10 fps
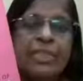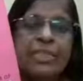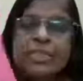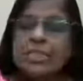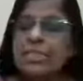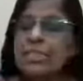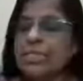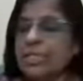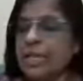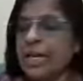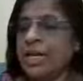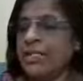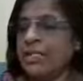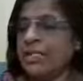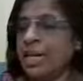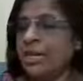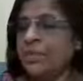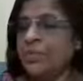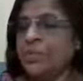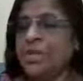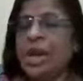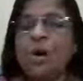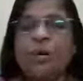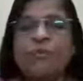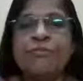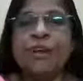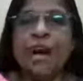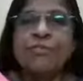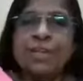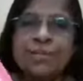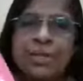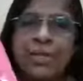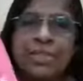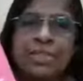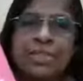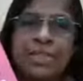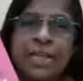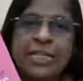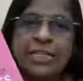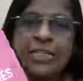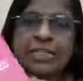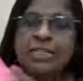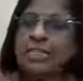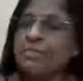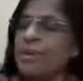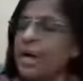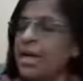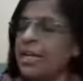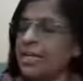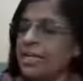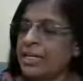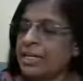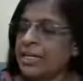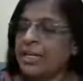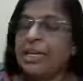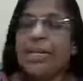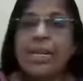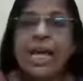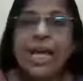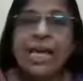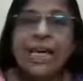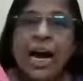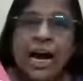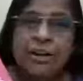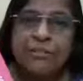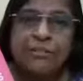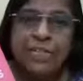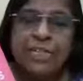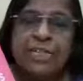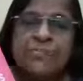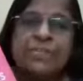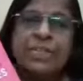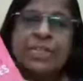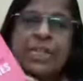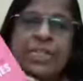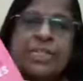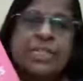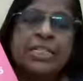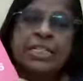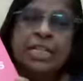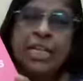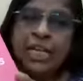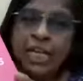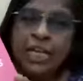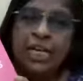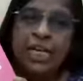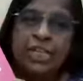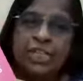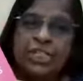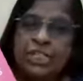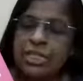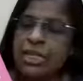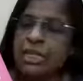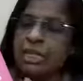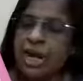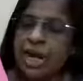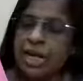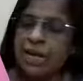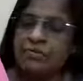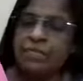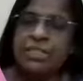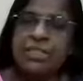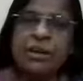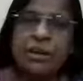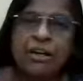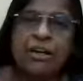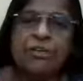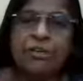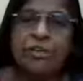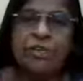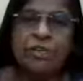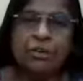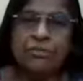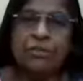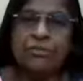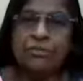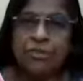This is the Encyclopedia of Flower Remedies that is written by Claire Harvey. It is in English. I have this earlier version of the